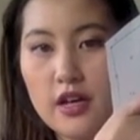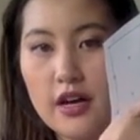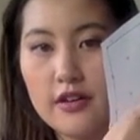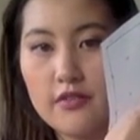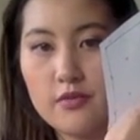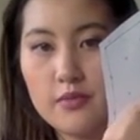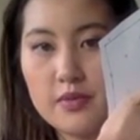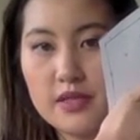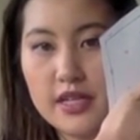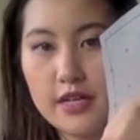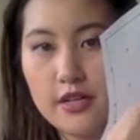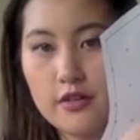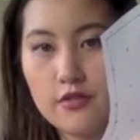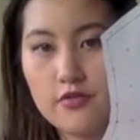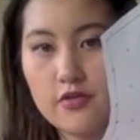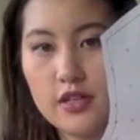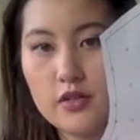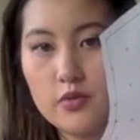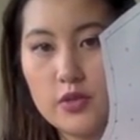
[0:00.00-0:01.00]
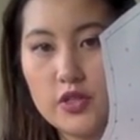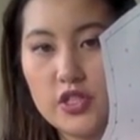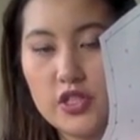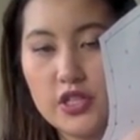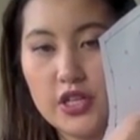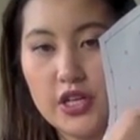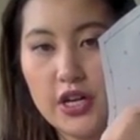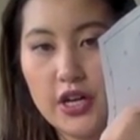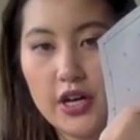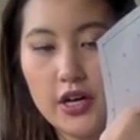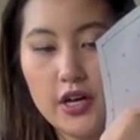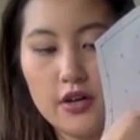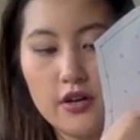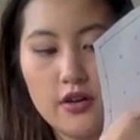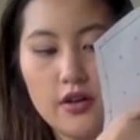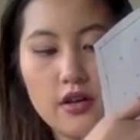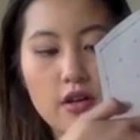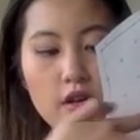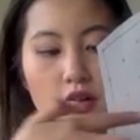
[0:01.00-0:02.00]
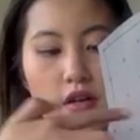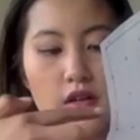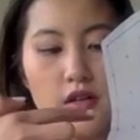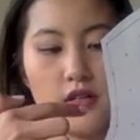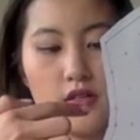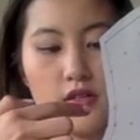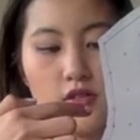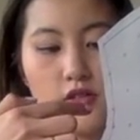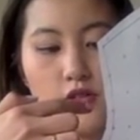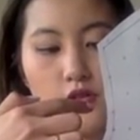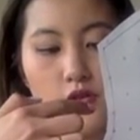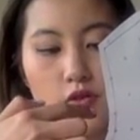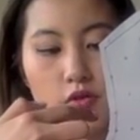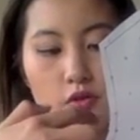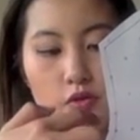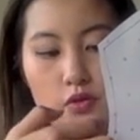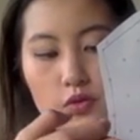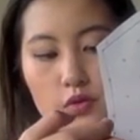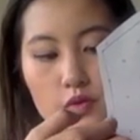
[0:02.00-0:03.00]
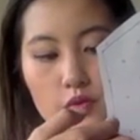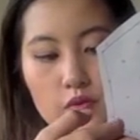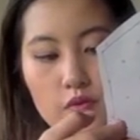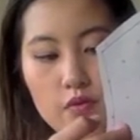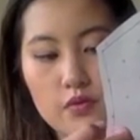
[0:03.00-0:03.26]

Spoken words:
line from center front, which is here, to